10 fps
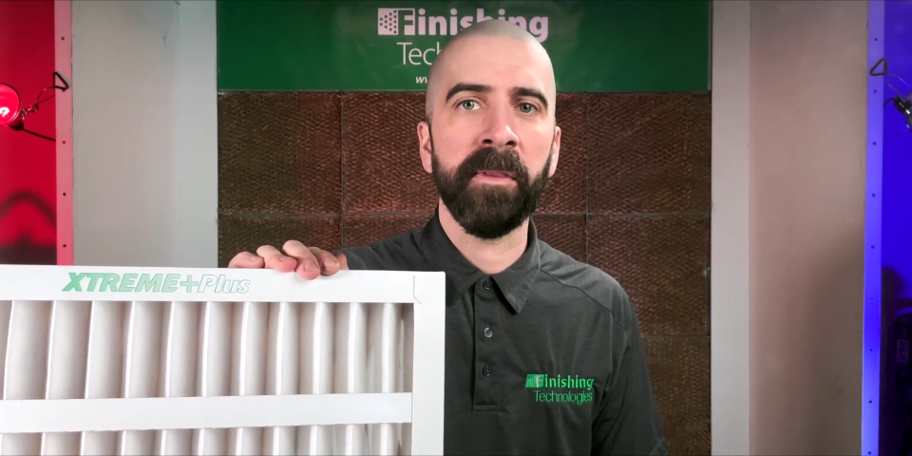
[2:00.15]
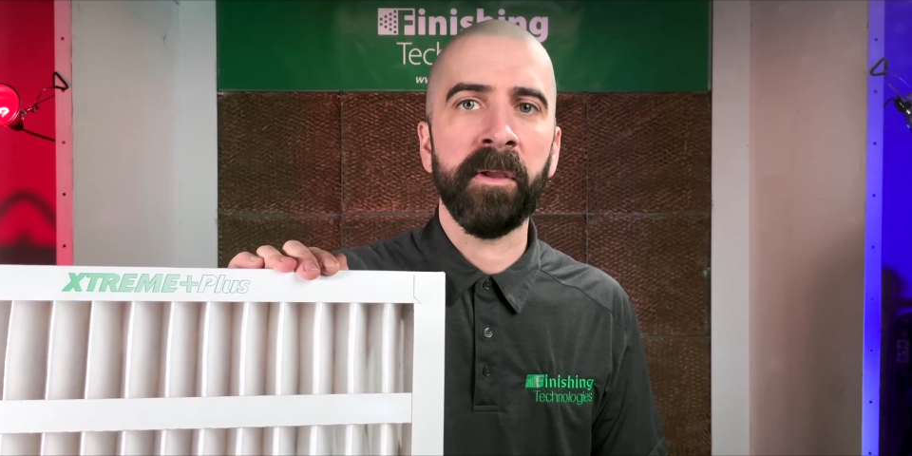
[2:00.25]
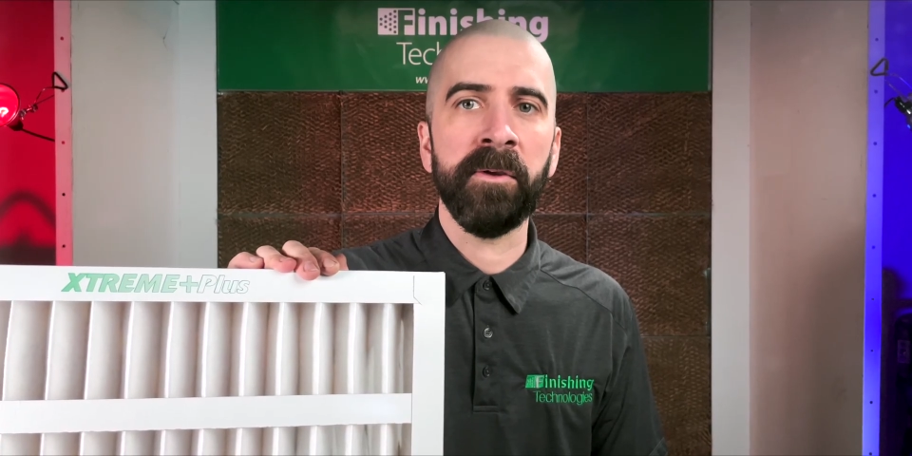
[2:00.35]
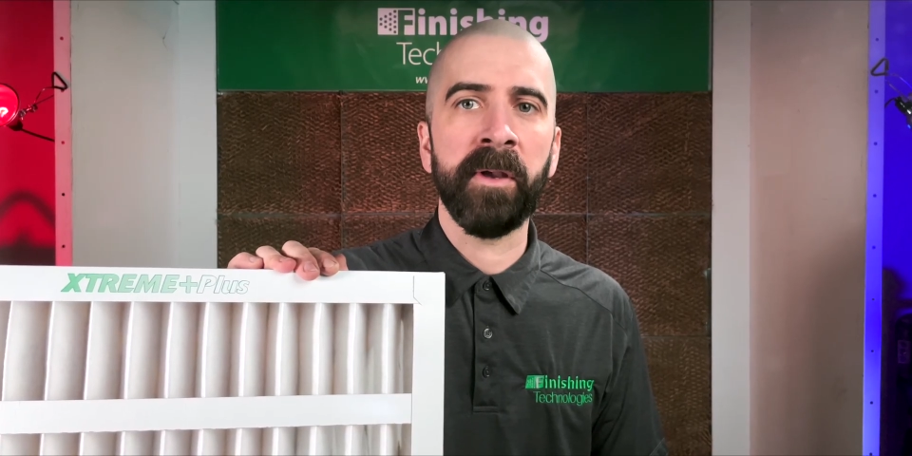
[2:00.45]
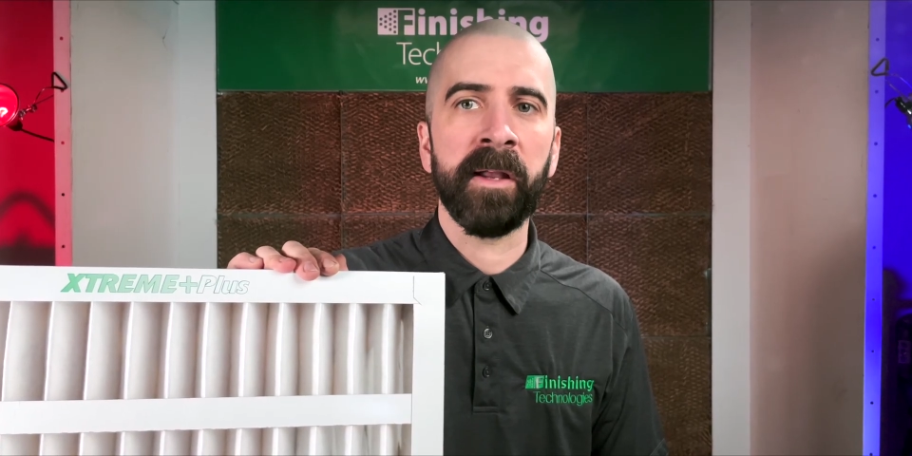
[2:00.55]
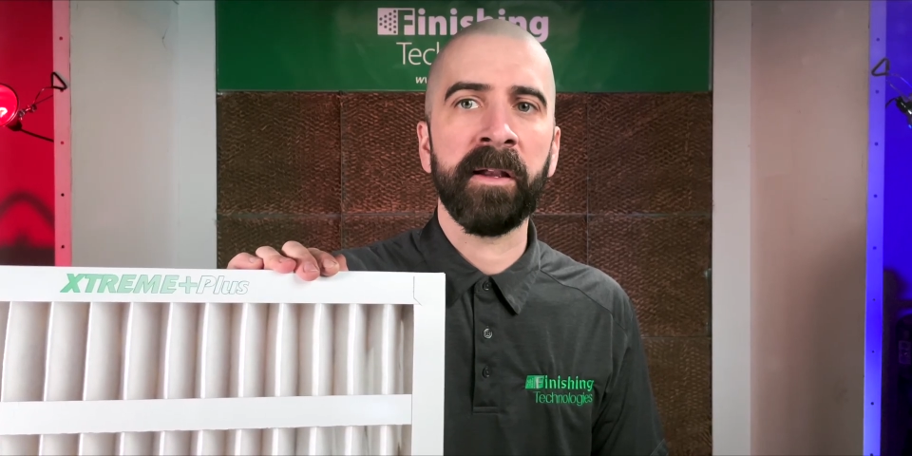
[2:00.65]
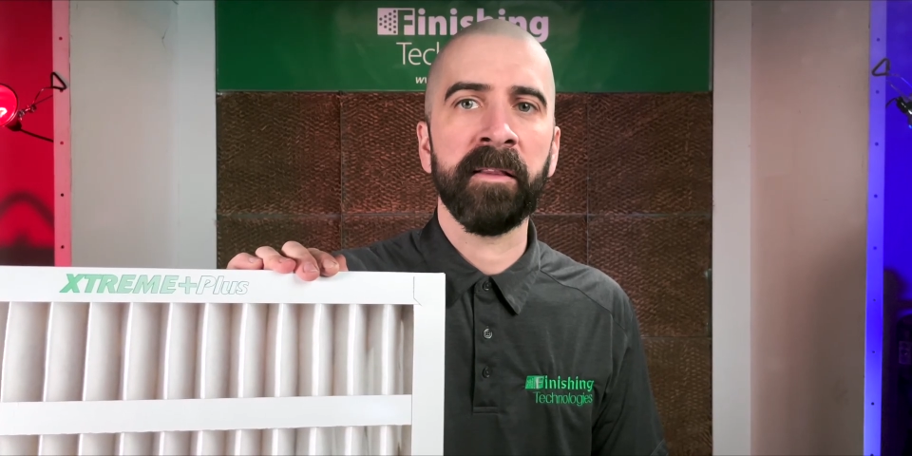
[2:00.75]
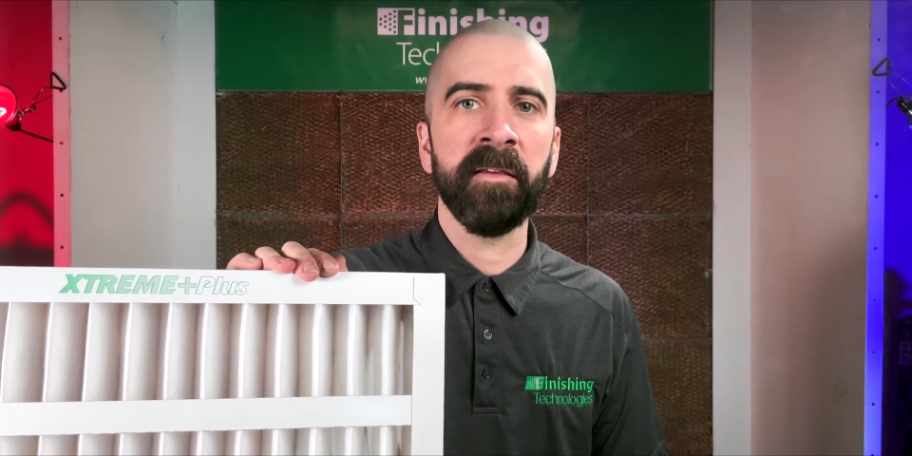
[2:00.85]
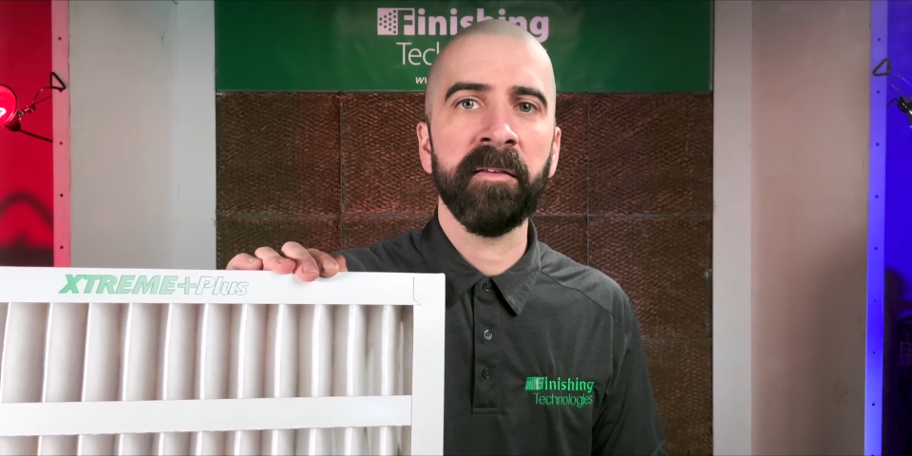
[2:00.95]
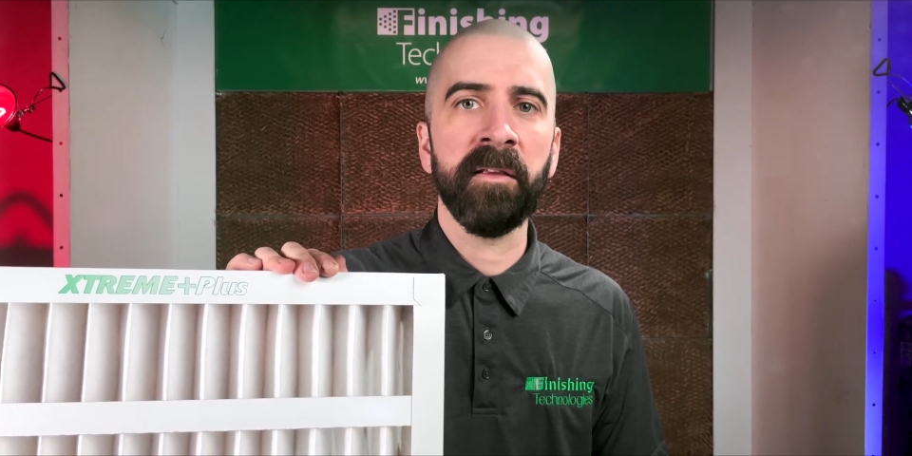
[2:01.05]
that you get a
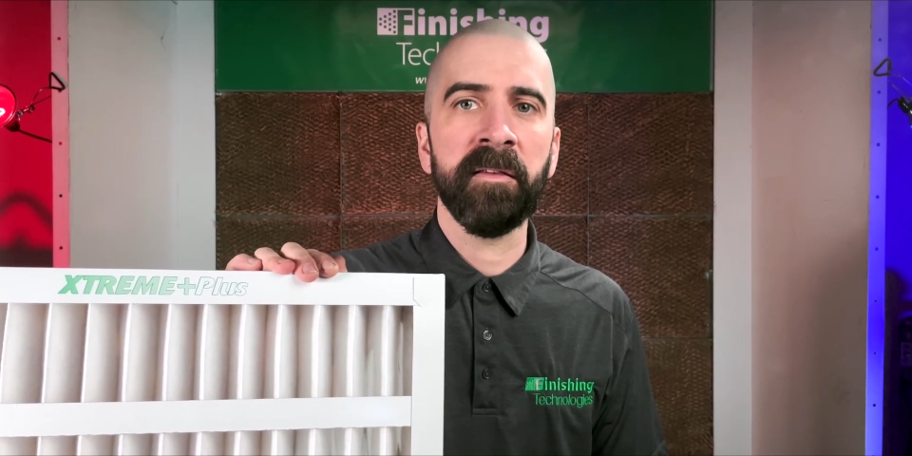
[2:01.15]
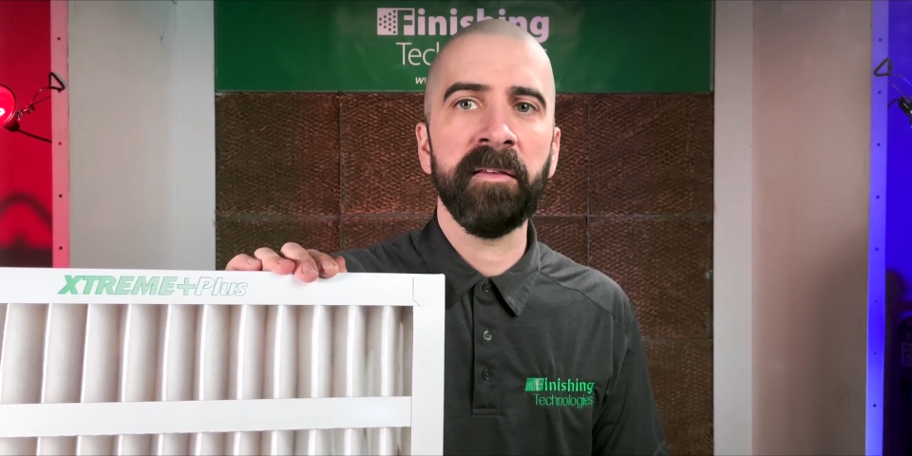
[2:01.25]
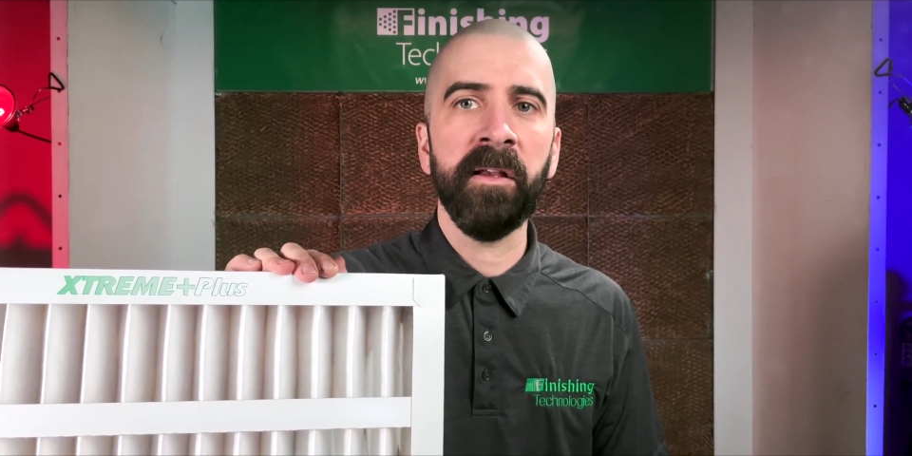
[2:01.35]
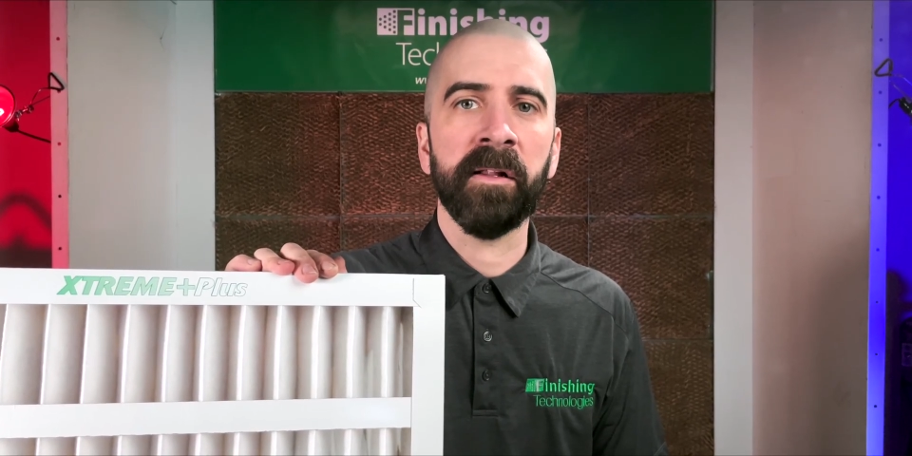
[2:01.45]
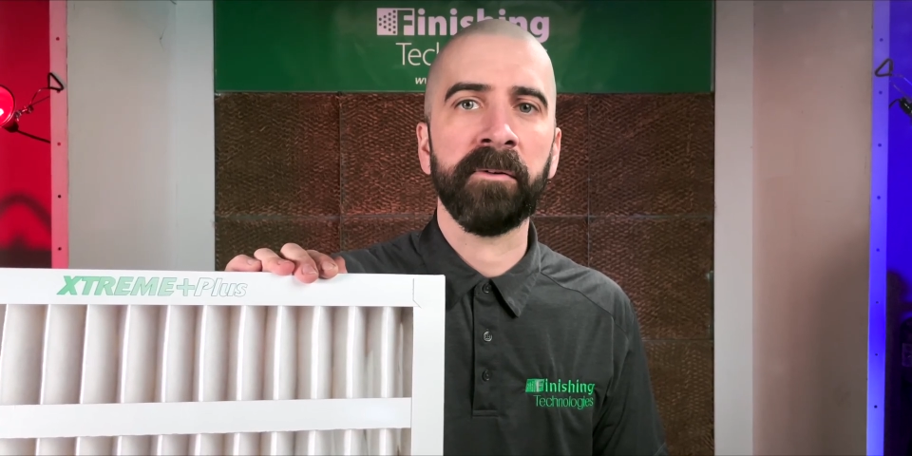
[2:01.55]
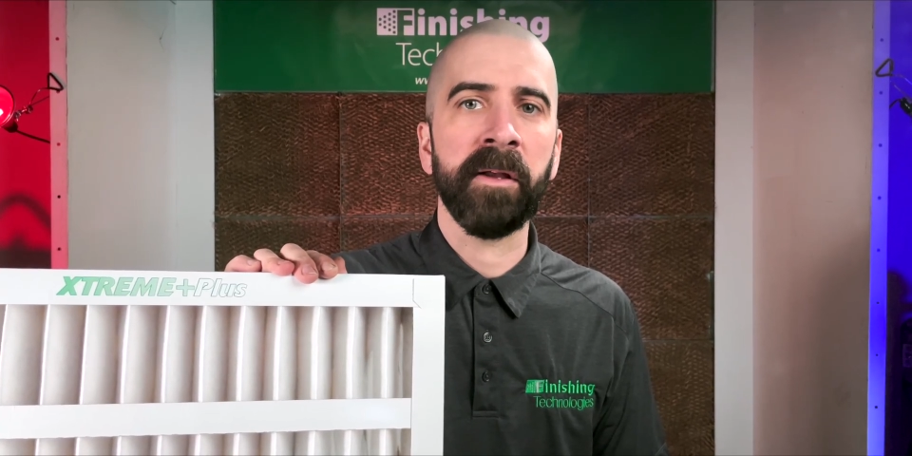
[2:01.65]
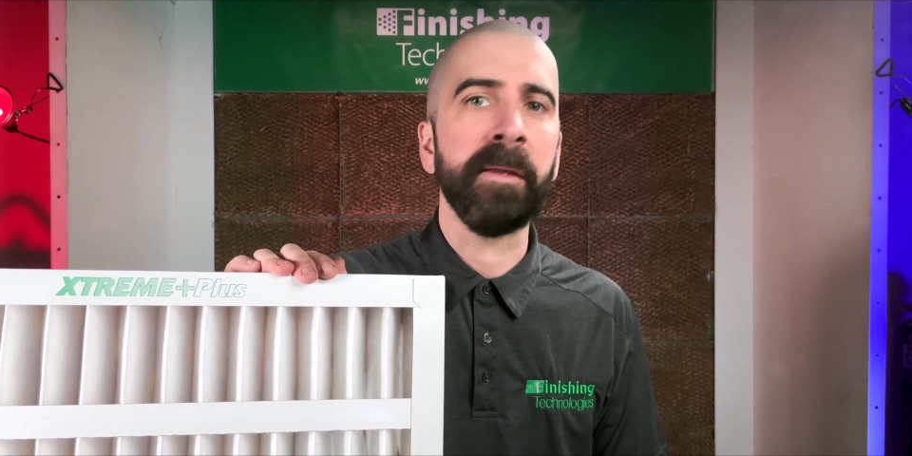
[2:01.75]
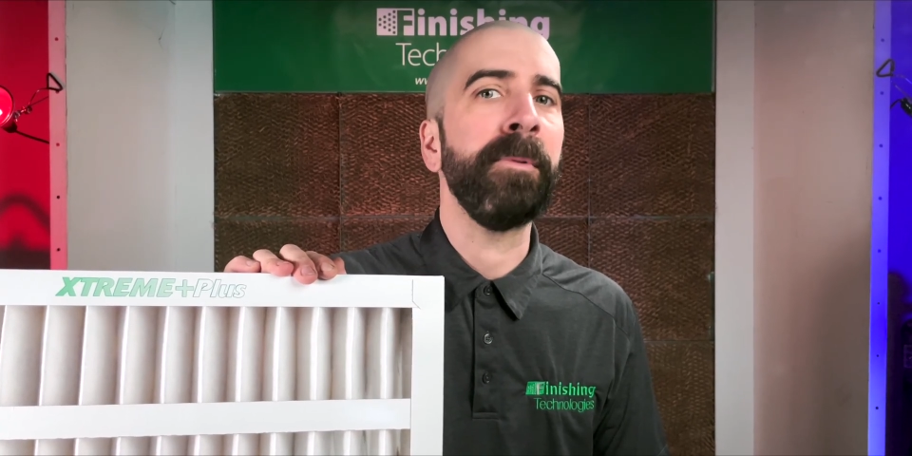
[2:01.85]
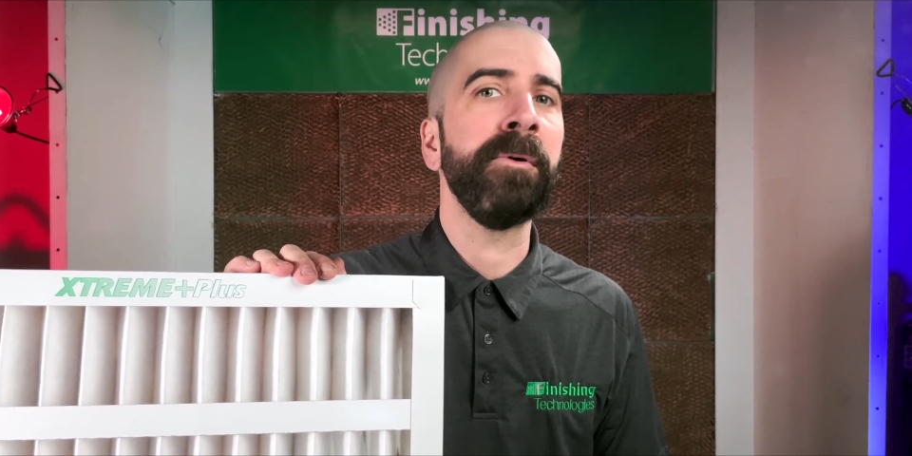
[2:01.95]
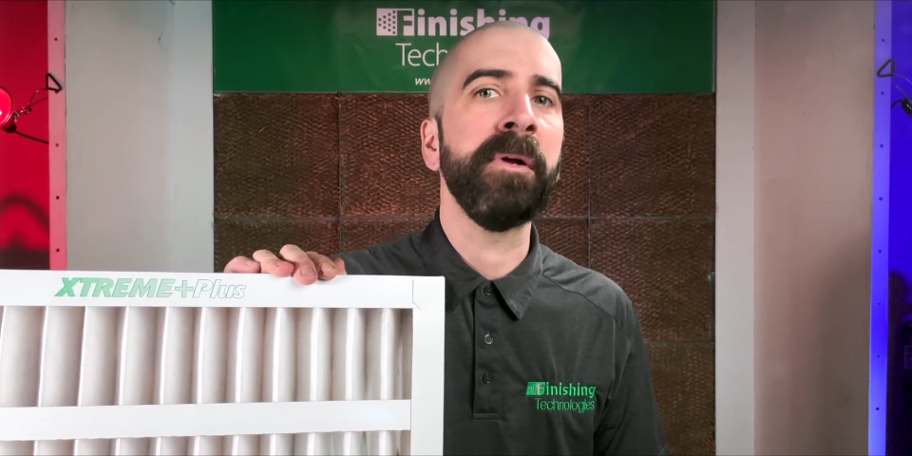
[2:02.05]
consistent seal around
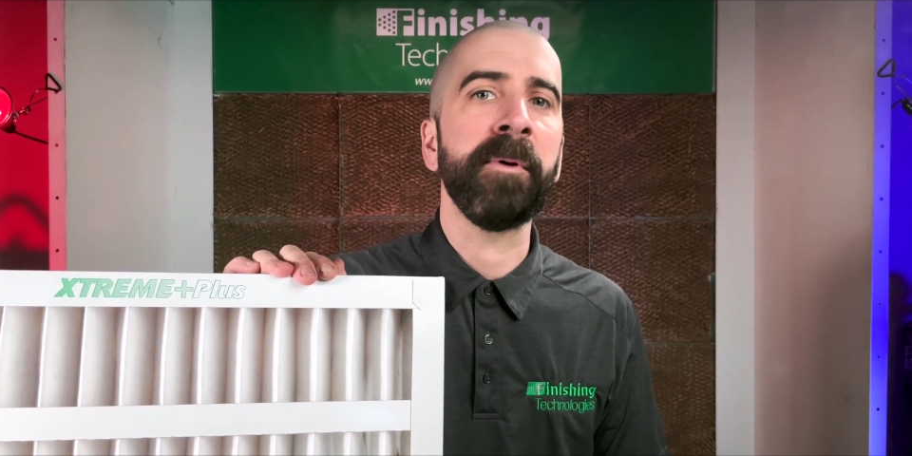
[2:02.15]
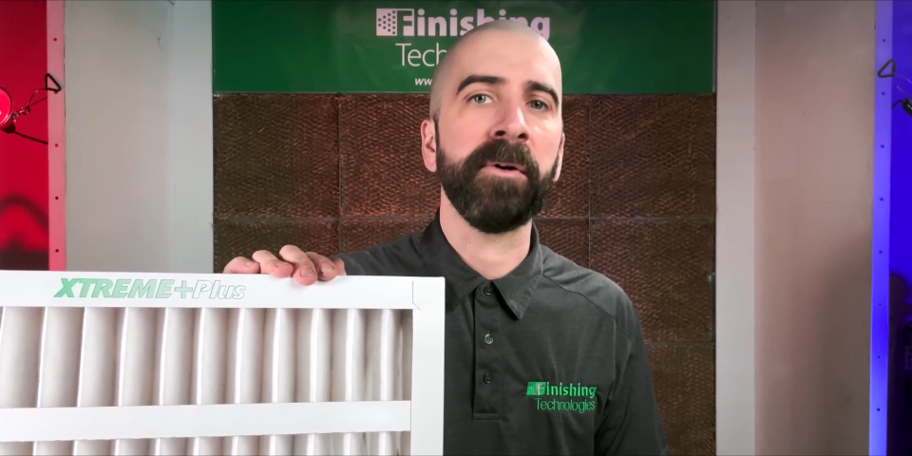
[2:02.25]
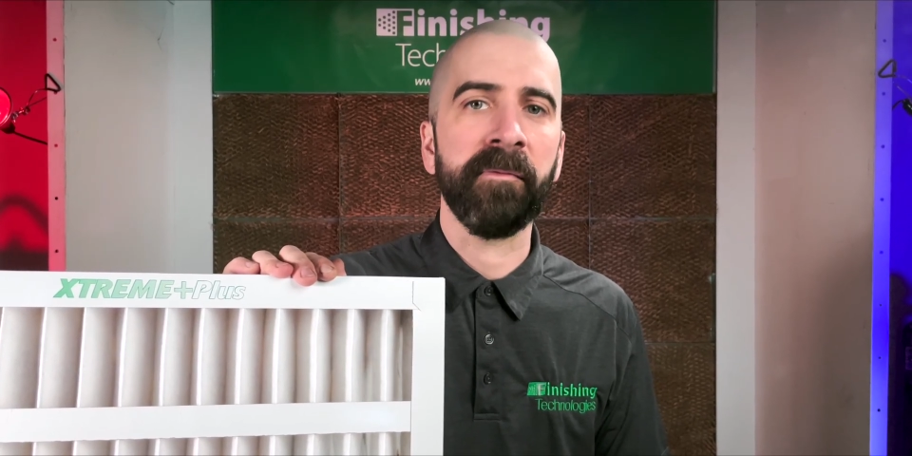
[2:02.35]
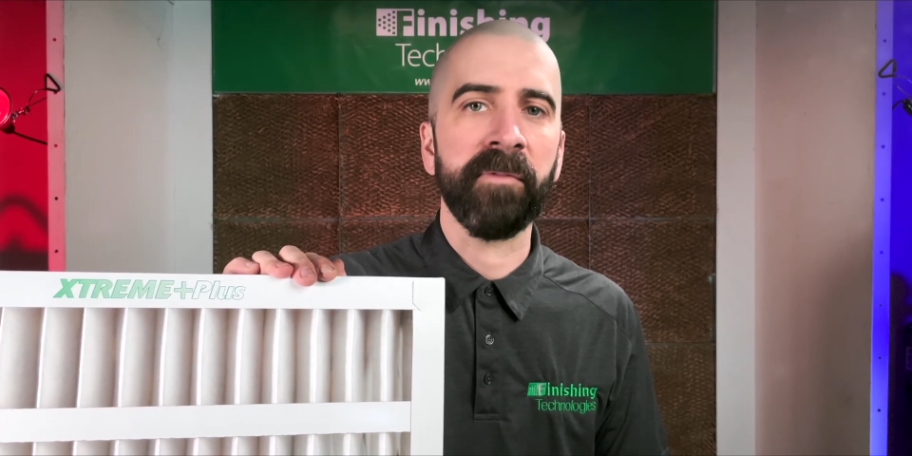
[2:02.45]
the perimeter of